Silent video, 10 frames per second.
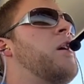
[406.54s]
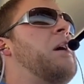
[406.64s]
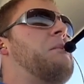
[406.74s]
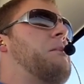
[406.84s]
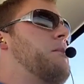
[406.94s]

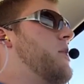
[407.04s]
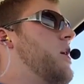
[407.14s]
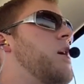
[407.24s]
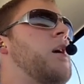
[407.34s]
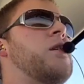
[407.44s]
night,
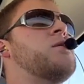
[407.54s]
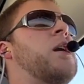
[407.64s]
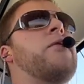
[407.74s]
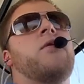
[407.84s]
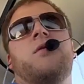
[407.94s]
it's
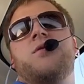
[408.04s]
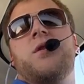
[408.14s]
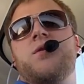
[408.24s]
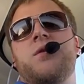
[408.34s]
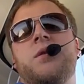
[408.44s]
not even a
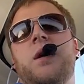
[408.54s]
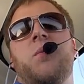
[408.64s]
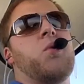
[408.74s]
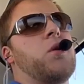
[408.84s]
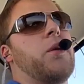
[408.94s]
decision.
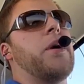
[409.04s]
I'm pulling the